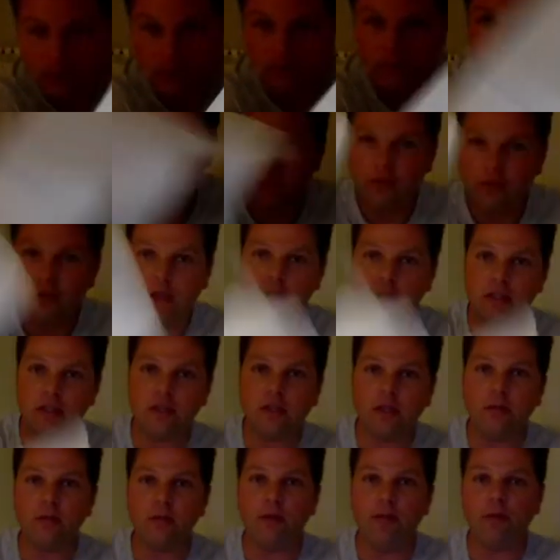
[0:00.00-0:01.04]
So that's going to
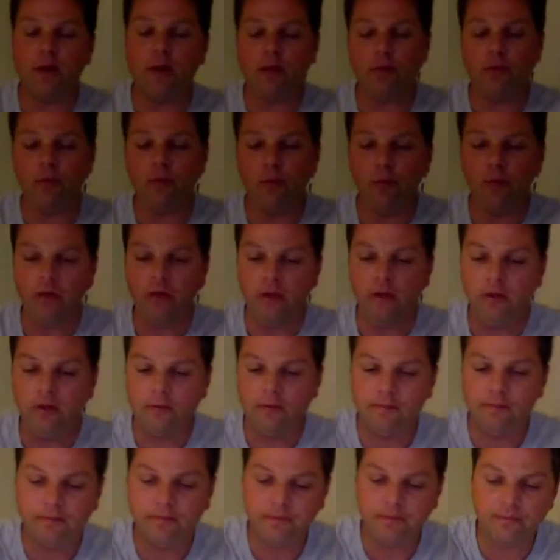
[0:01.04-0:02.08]
be my ruler.
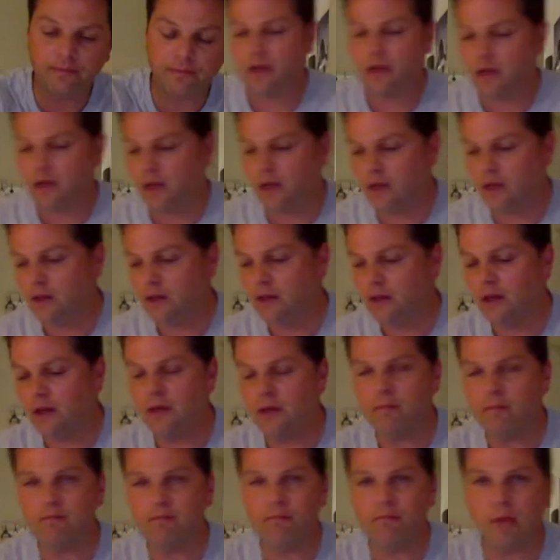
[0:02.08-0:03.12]
And then I
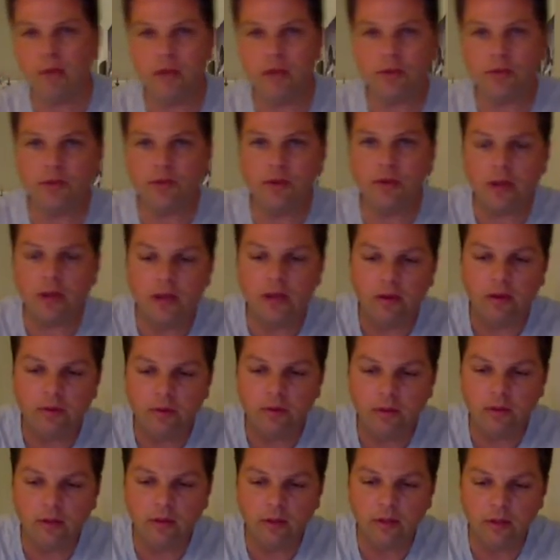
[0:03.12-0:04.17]
measured out.
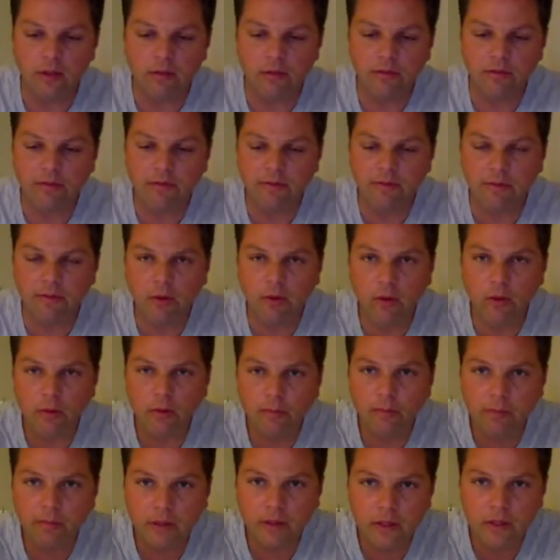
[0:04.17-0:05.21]
You need 4
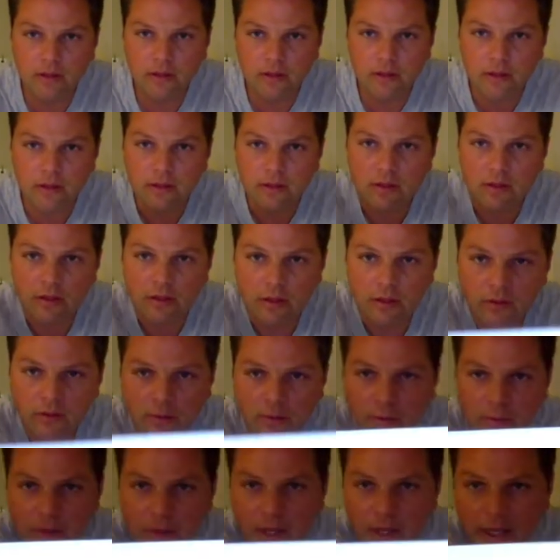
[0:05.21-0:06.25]
pieces of the
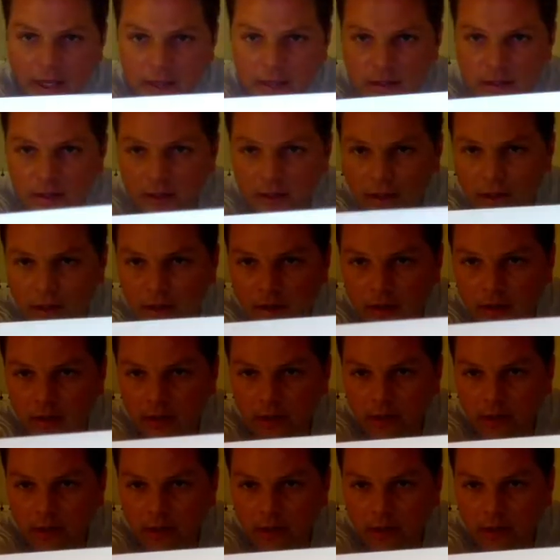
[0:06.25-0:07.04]
plastic,